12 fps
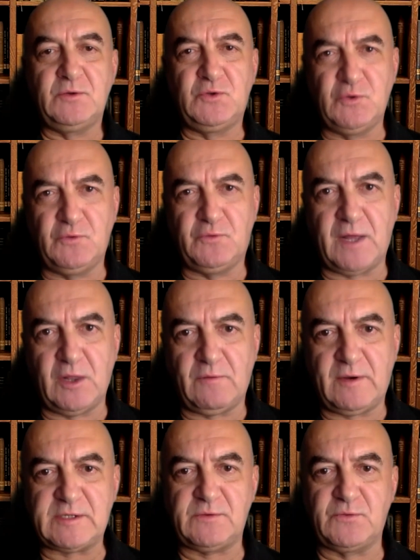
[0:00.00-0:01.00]
Do follow
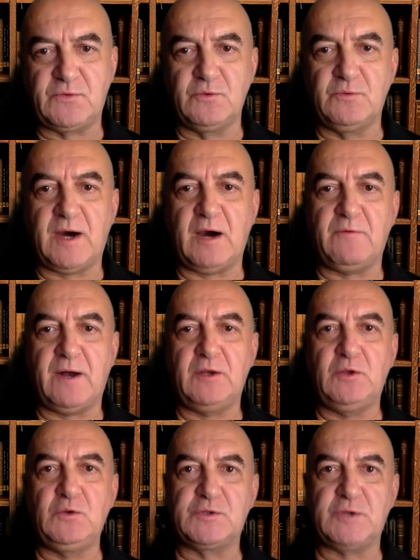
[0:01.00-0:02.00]
us through
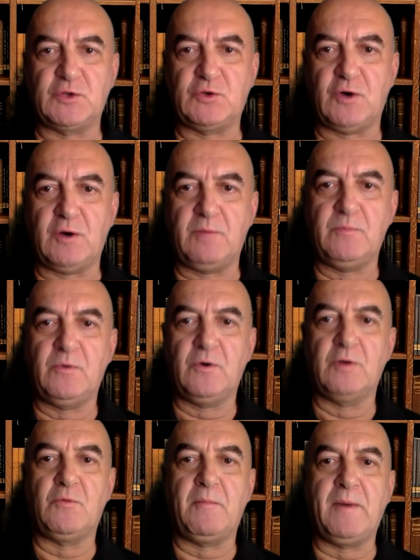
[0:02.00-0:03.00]
ahvalnews.com
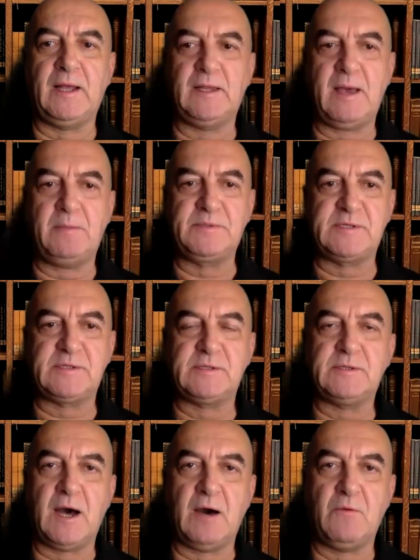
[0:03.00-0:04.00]
or mobile
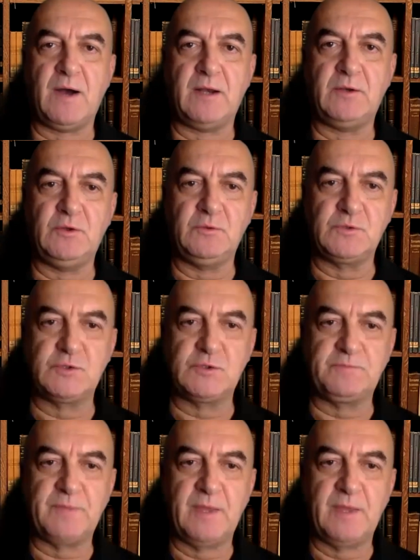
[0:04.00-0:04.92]
apps, Ahval News.